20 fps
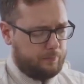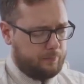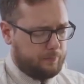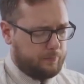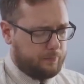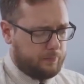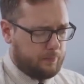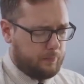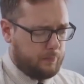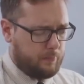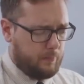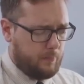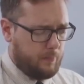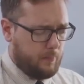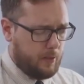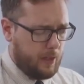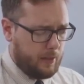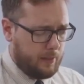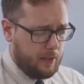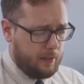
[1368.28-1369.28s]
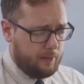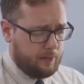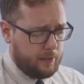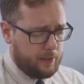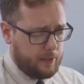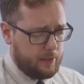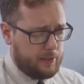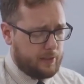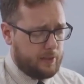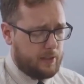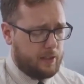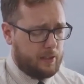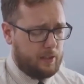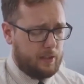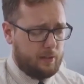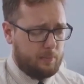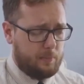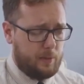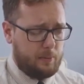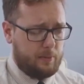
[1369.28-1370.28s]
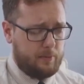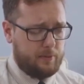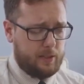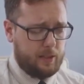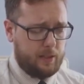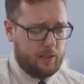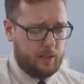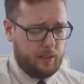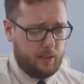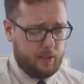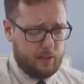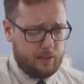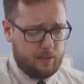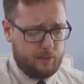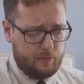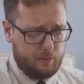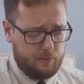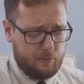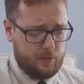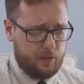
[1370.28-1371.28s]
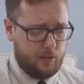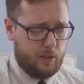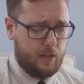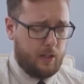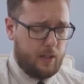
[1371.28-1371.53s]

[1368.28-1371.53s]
when progress in medicine became much better